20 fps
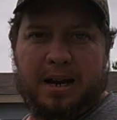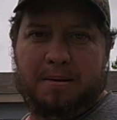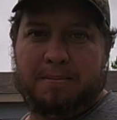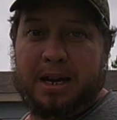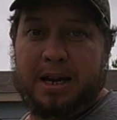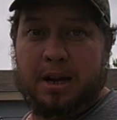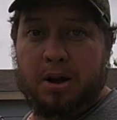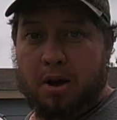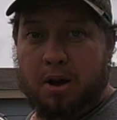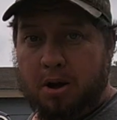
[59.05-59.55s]
I
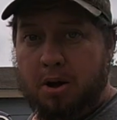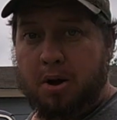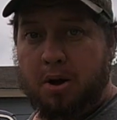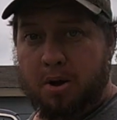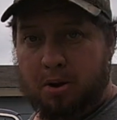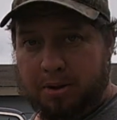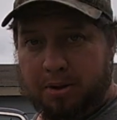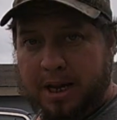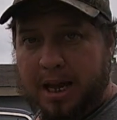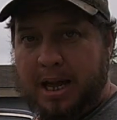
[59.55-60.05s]
mean
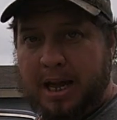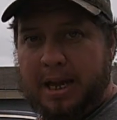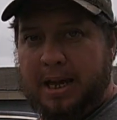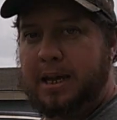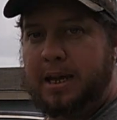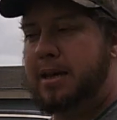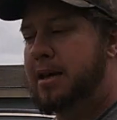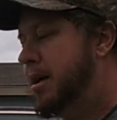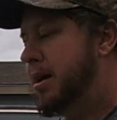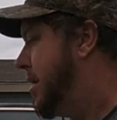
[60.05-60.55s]
all
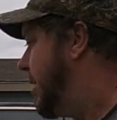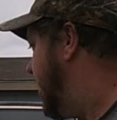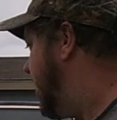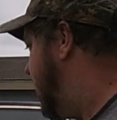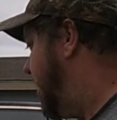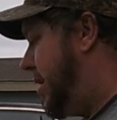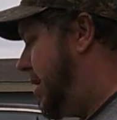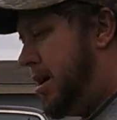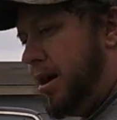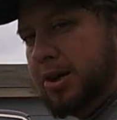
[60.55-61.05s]
day.
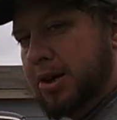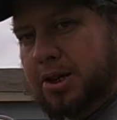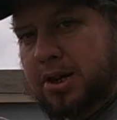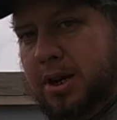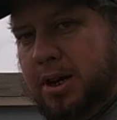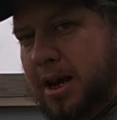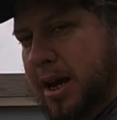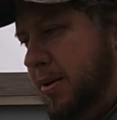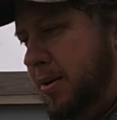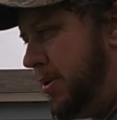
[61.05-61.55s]
I'll
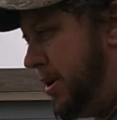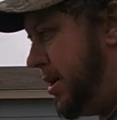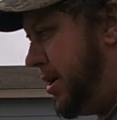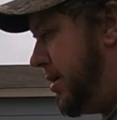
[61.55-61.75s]
show you how we